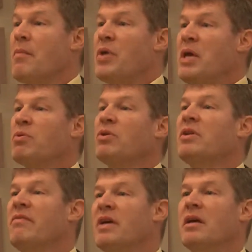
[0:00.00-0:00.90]
People
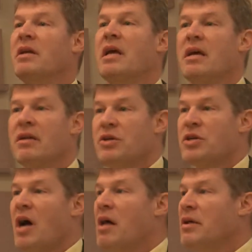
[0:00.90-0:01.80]
living in
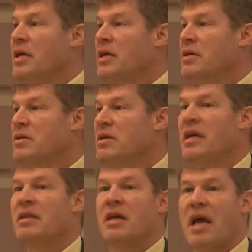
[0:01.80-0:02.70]
English colonies
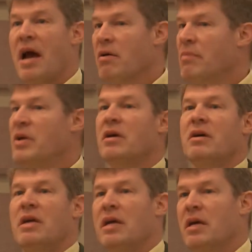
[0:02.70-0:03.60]
in the
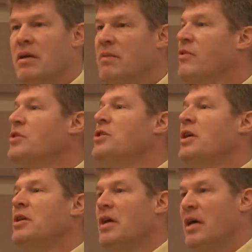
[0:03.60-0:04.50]
Caribbean, in
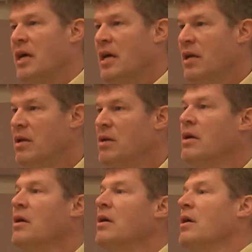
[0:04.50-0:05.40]
Virginia, in
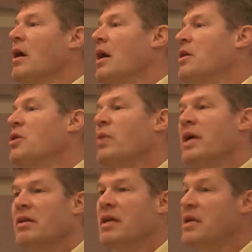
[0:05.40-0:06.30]
New
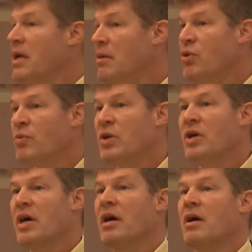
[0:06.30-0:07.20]
England, in
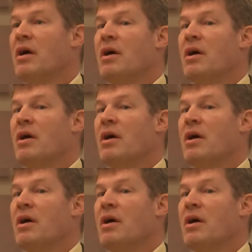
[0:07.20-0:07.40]
Bermuda,